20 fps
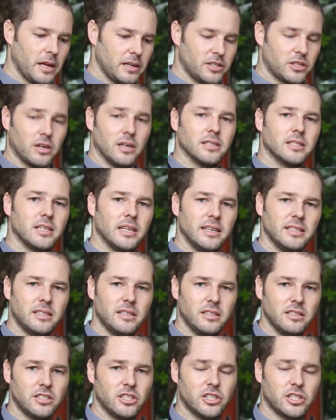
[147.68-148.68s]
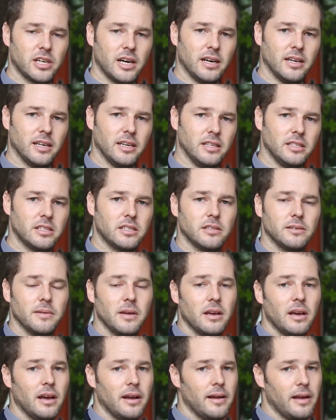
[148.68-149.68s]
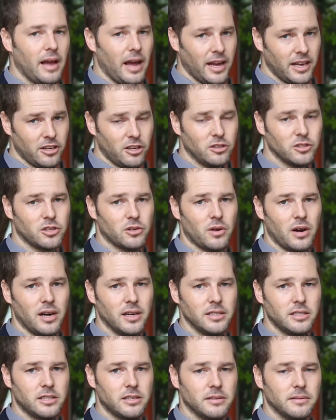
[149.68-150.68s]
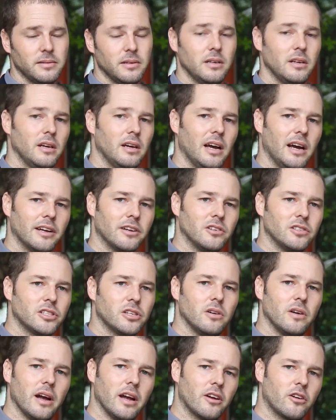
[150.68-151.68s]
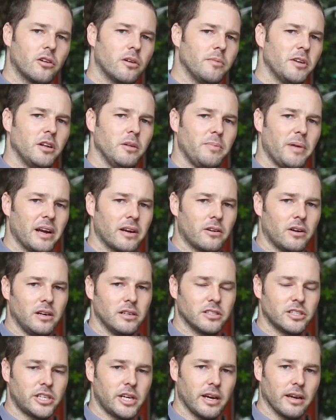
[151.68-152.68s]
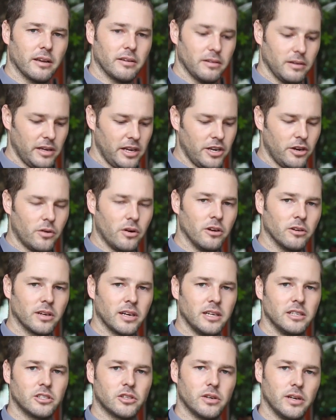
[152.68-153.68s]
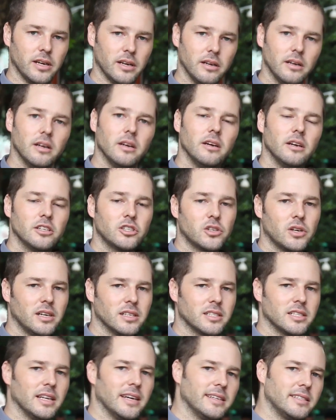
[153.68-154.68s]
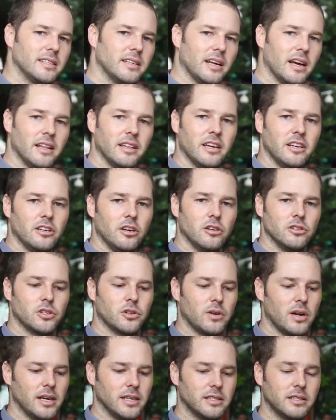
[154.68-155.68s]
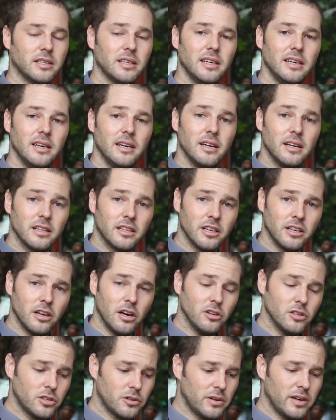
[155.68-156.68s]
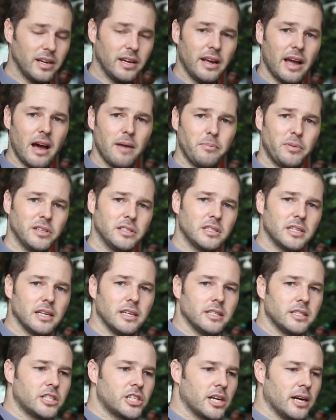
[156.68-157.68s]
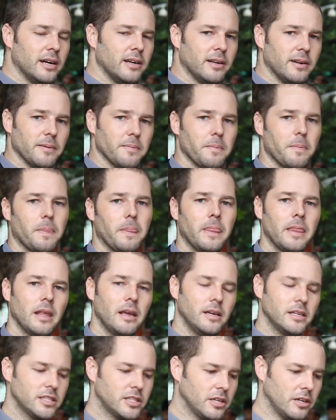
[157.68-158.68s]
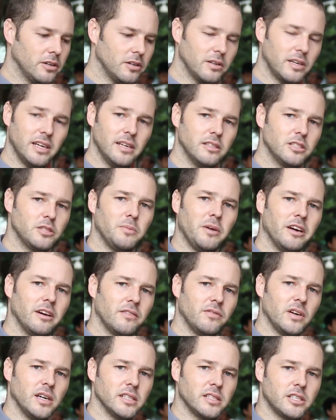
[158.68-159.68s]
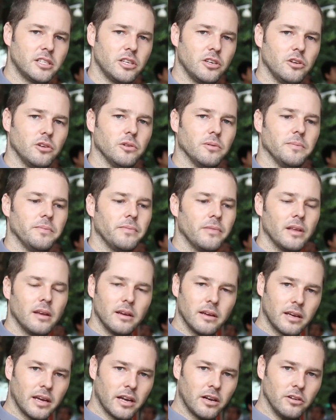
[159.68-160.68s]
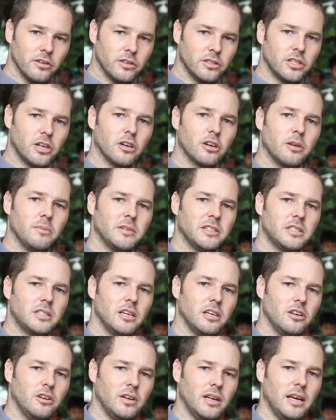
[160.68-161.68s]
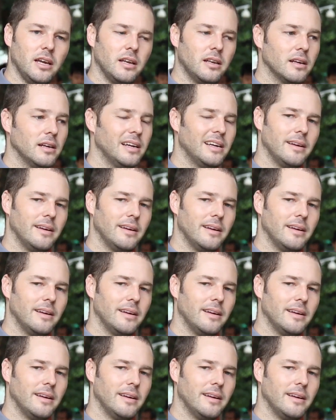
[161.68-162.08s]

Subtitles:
translated into Chinese and notarized, and also a criminal background check in your own country, translated and then notarized. The notary happens in China. So here's my advice to you. Get all your documents that you need,